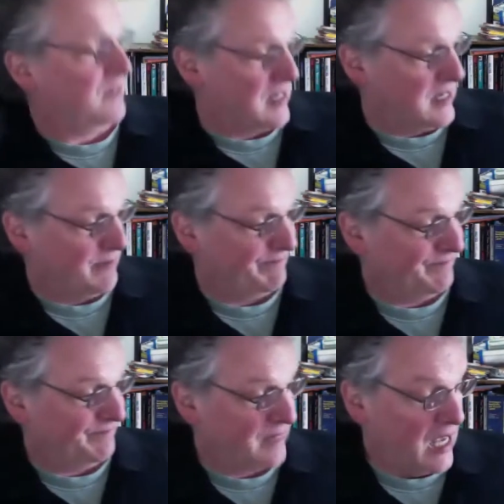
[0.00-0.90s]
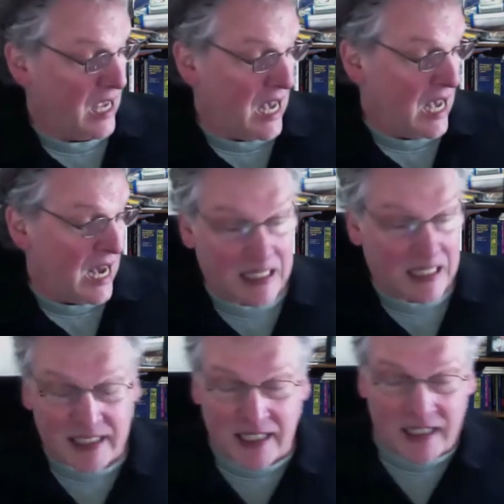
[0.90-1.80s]
I
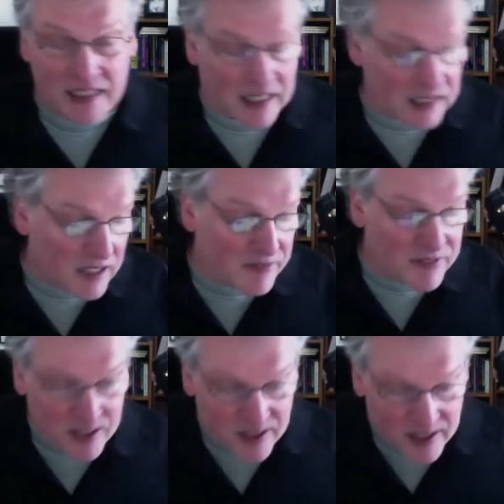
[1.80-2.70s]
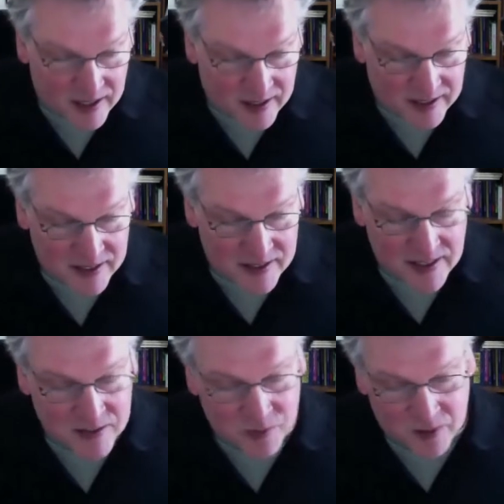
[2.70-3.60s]
love the Internet of Things.
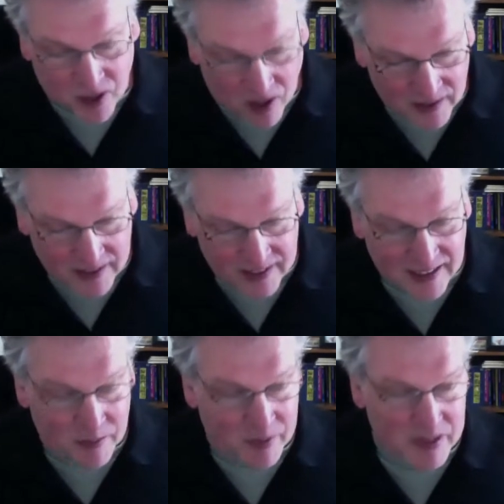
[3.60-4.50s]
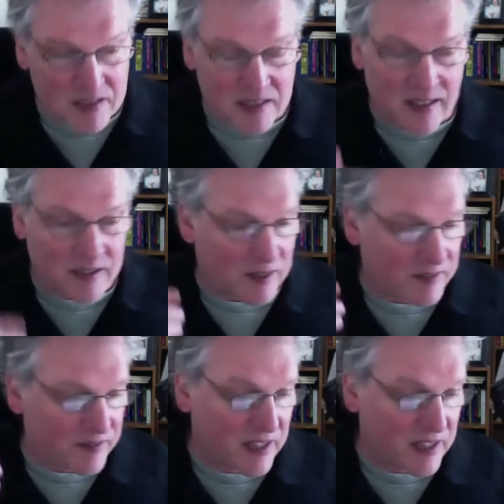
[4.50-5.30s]
That's what they're calling it now. But it's like I've got